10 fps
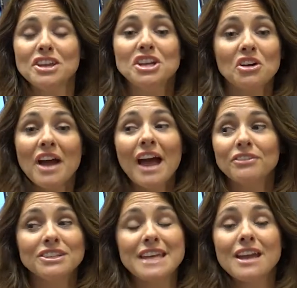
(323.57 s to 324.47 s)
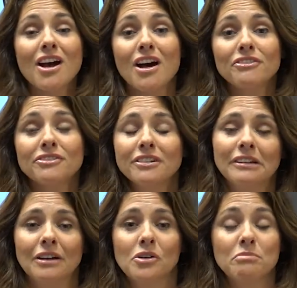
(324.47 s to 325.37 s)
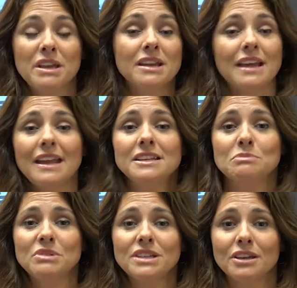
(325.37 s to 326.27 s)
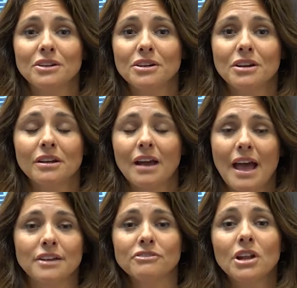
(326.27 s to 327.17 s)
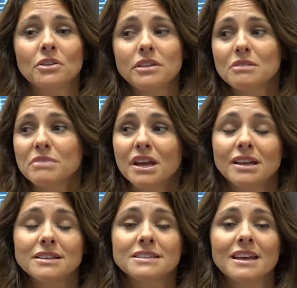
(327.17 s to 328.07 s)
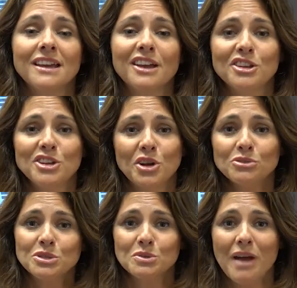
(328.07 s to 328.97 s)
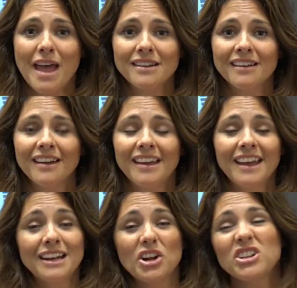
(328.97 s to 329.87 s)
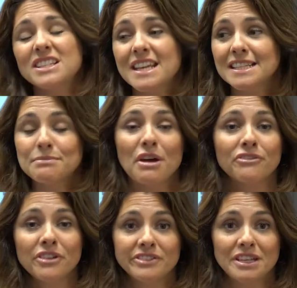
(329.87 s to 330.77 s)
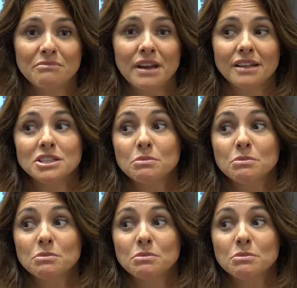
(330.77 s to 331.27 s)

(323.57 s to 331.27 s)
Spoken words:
You don't have to take off or be in any particular kind of clothing because you don't sweat, and it only takes about 15 minutes.